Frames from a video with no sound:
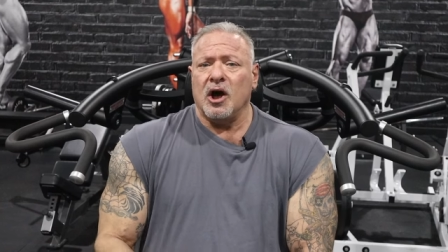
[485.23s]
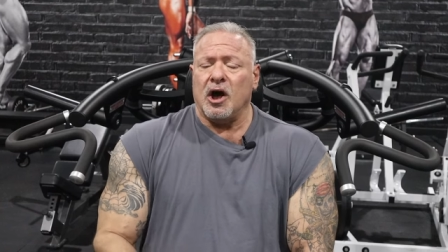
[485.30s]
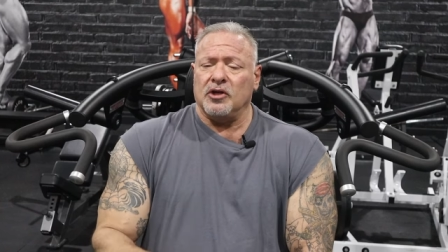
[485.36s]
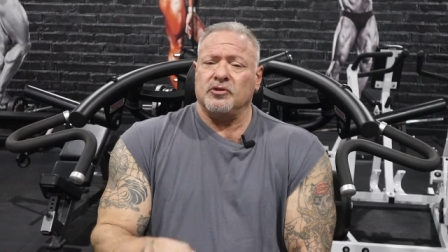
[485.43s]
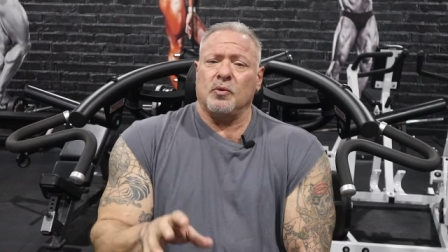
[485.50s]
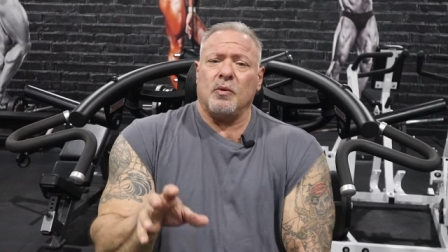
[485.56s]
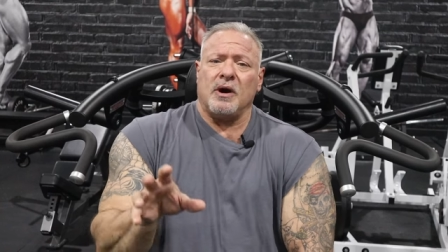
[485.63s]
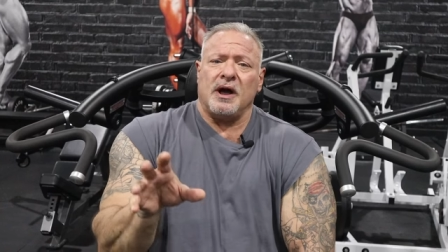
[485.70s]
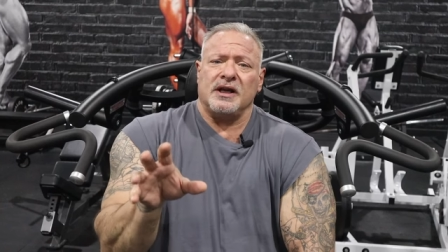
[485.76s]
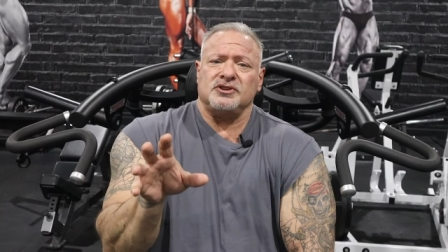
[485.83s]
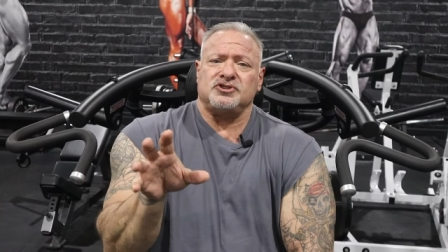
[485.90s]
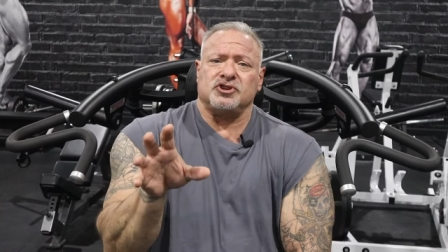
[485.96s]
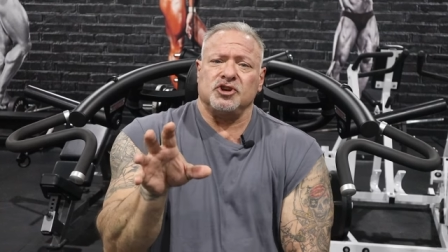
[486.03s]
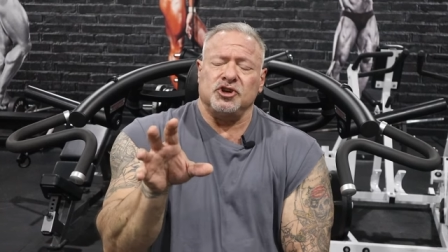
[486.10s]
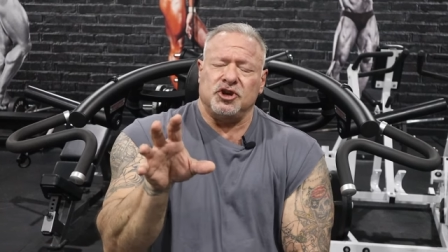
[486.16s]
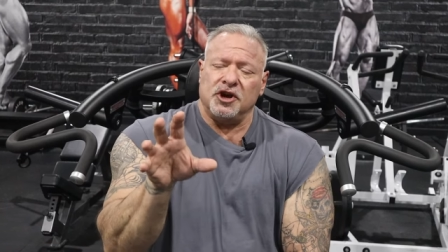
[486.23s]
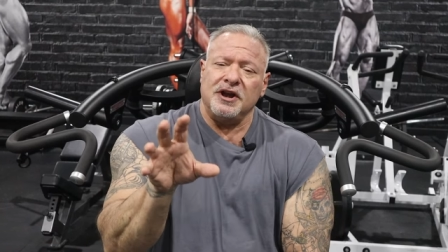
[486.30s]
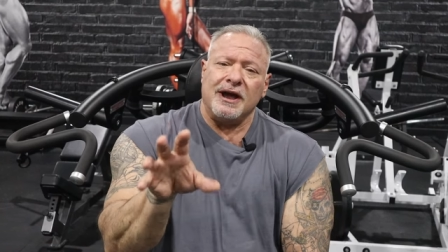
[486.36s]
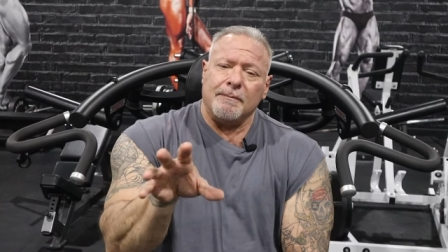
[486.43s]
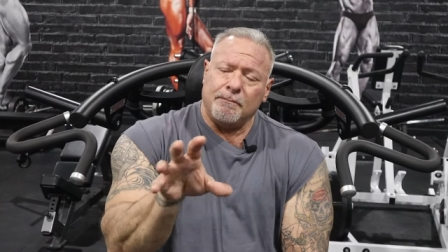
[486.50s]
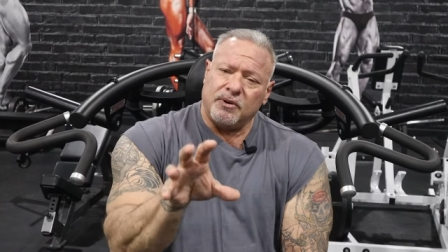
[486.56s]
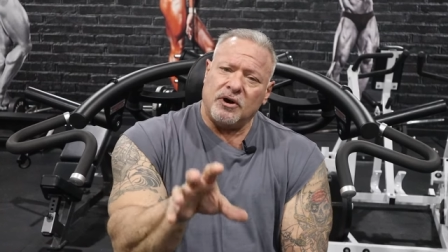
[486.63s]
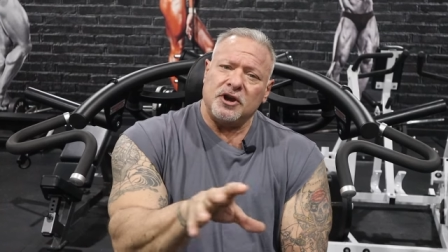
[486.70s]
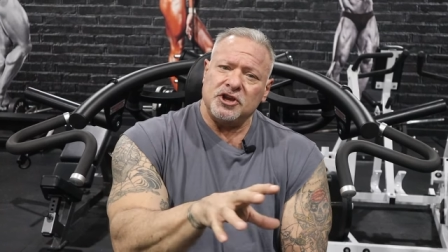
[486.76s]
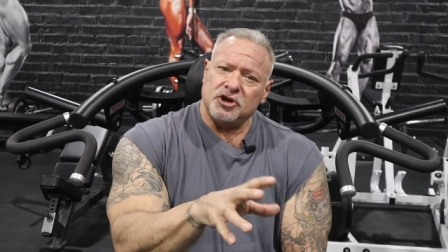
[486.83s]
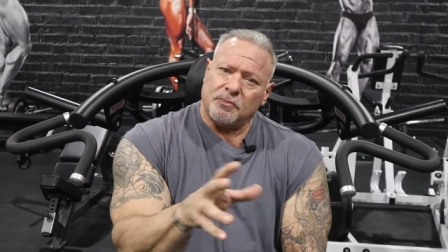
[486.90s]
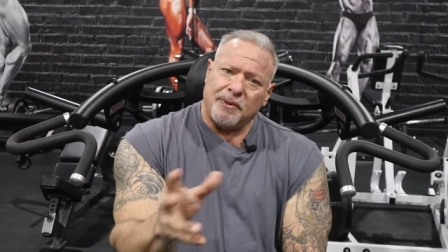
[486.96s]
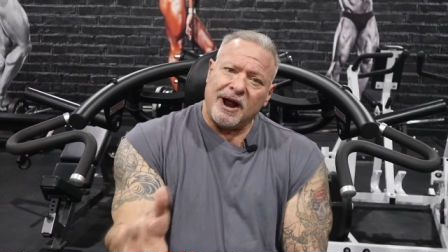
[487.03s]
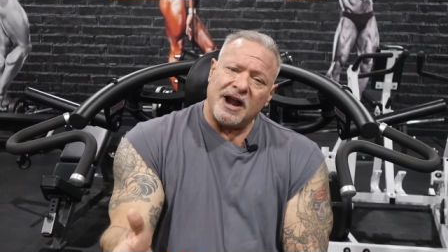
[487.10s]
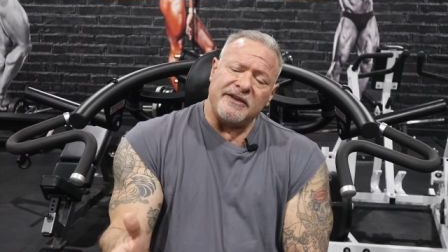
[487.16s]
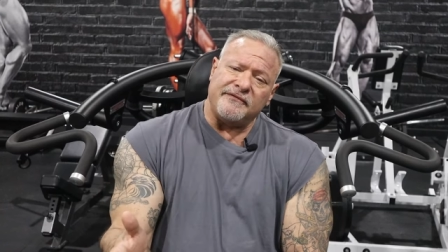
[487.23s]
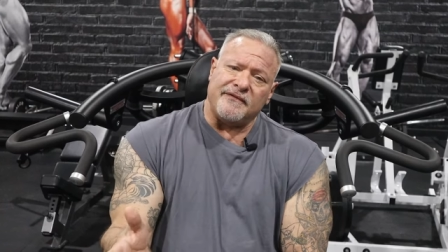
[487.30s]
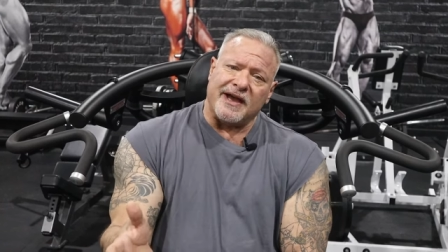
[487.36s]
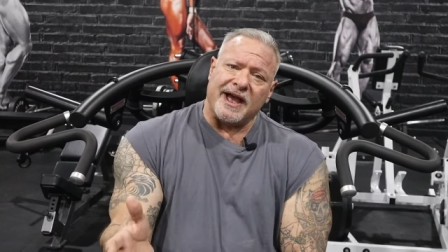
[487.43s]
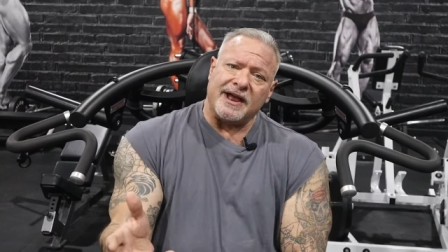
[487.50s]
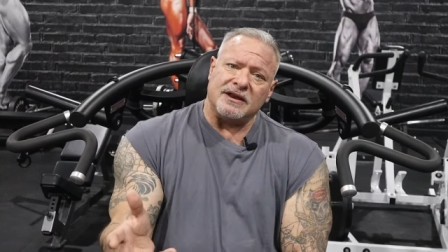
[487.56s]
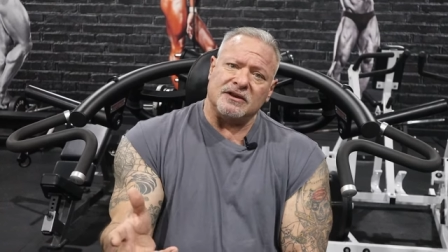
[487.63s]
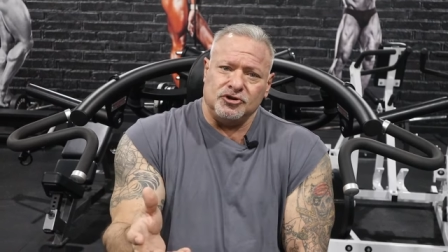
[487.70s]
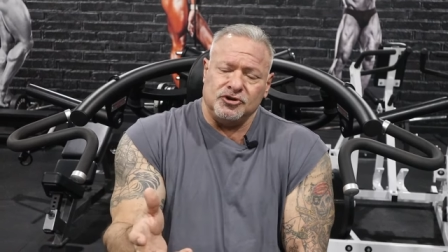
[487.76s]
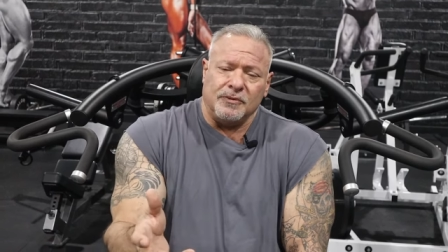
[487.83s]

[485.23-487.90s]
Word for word: Otherwise, you're not burning your body fat,